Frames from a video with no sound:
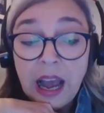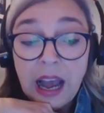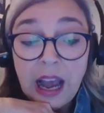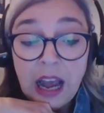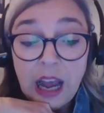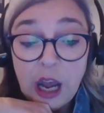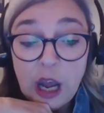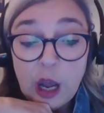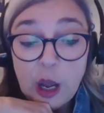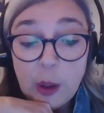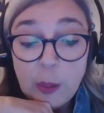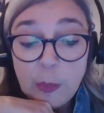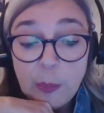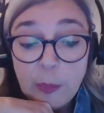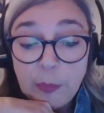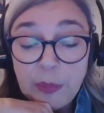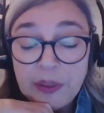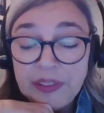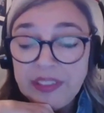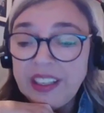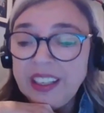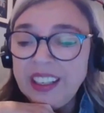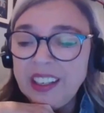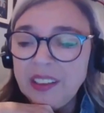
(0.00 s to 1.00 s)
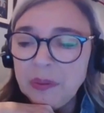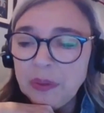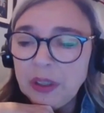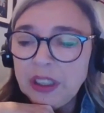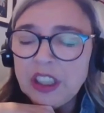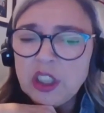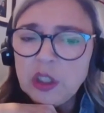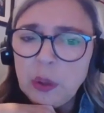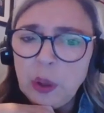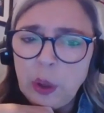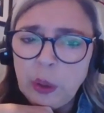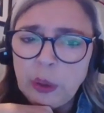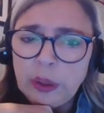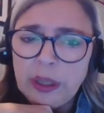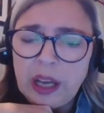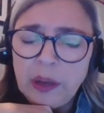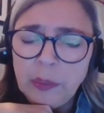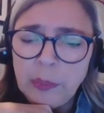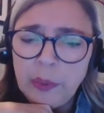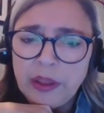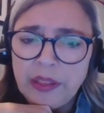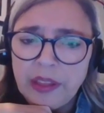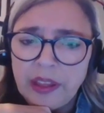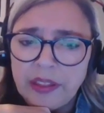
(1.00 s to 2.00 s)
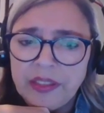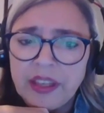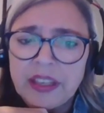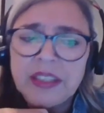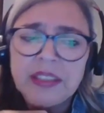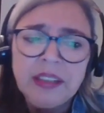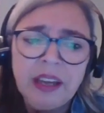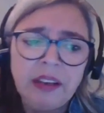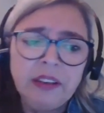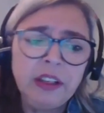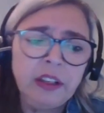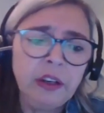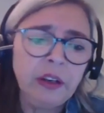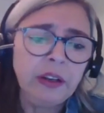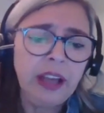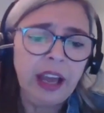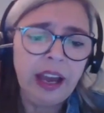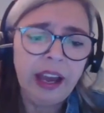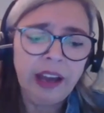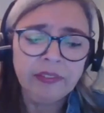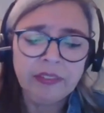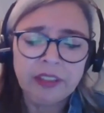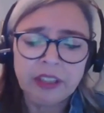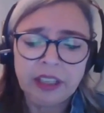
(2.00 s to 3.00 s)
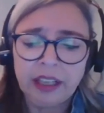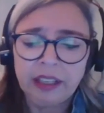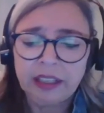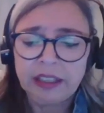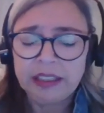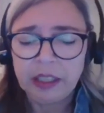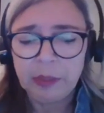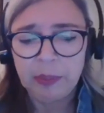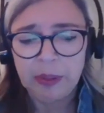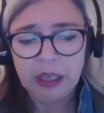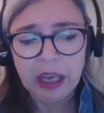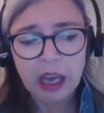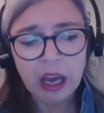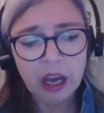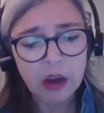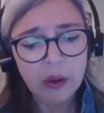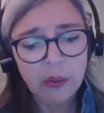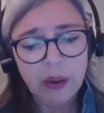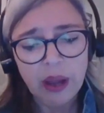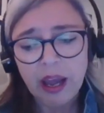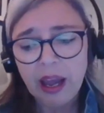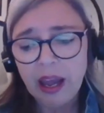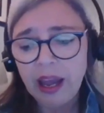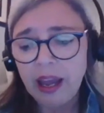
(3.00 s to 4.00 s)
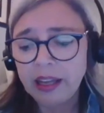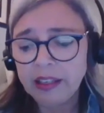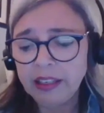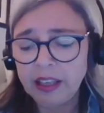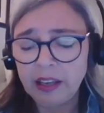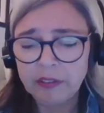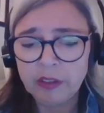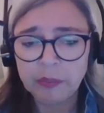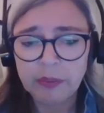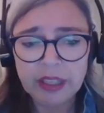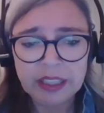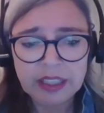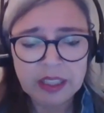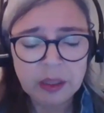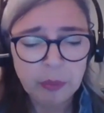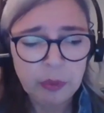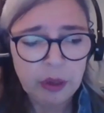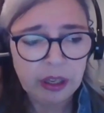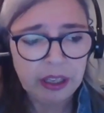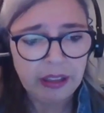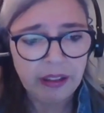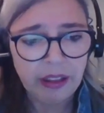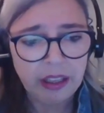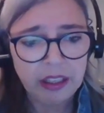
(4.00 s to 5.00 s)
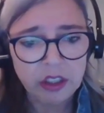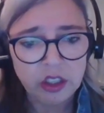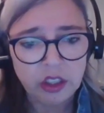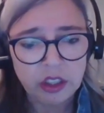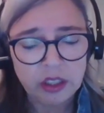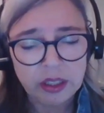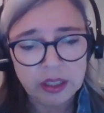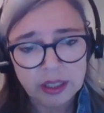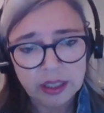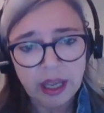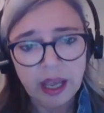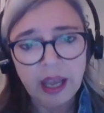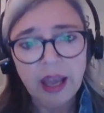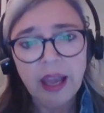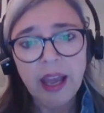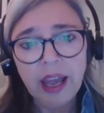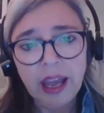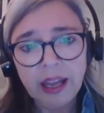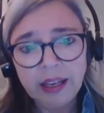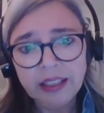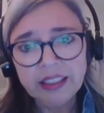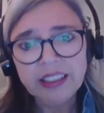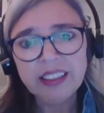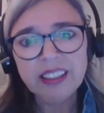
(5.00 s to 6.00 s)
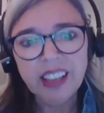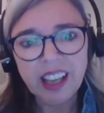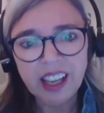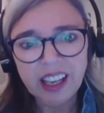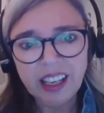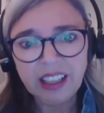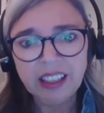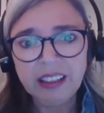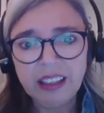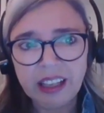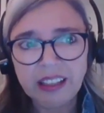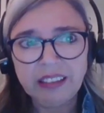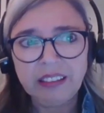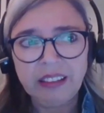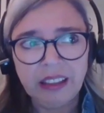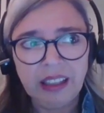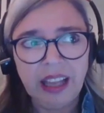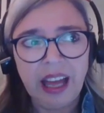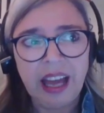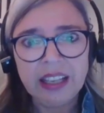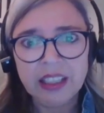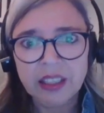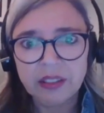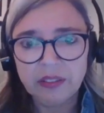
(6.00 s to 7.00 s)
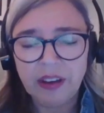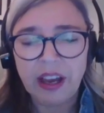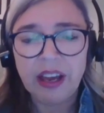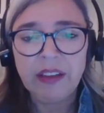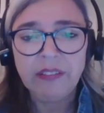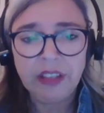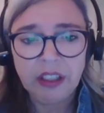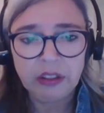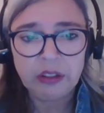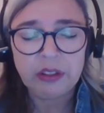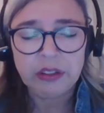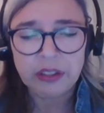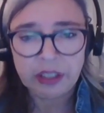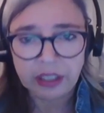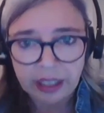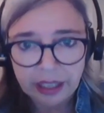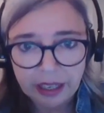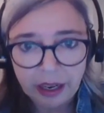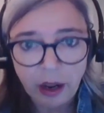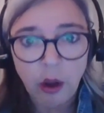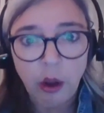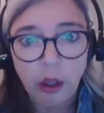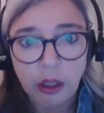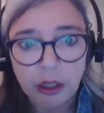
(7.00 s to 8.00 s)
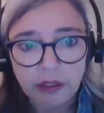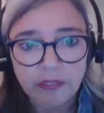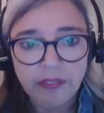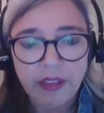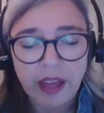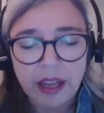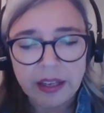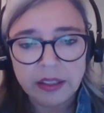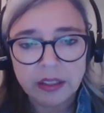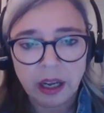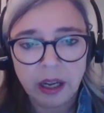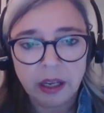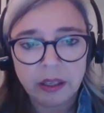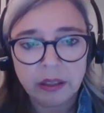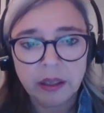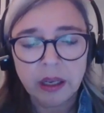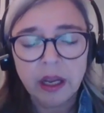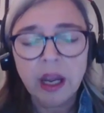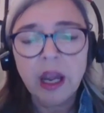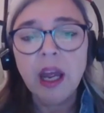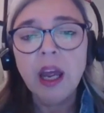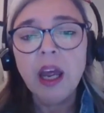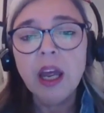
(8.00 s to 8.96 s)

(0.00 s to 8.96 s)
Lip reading: But they didn't really do a whole lot with it. They said, you have to get a DPL and you have to write some regulations. And it's taken like the last 5 years to get all of that done.